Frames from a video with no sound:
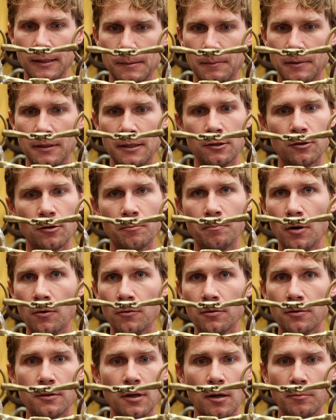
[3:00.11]
But these are
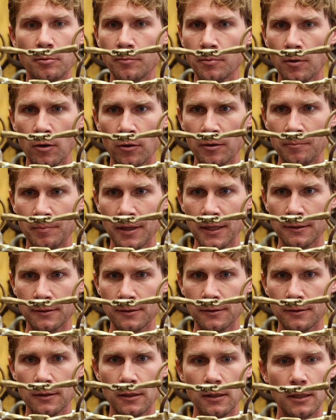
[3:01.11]
both double broken
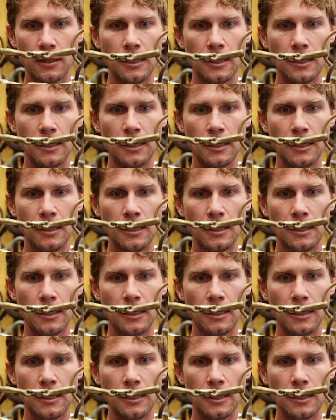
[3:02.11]
bits.